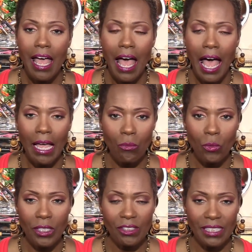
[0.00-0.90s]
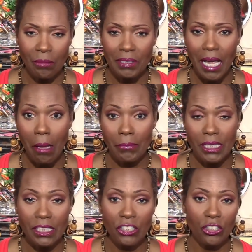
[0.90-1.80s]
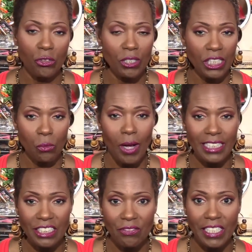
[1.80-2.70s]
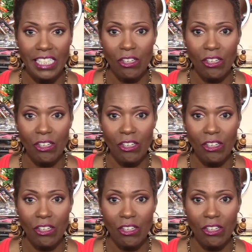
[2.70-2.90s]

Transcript: I will sometimes do a swatch video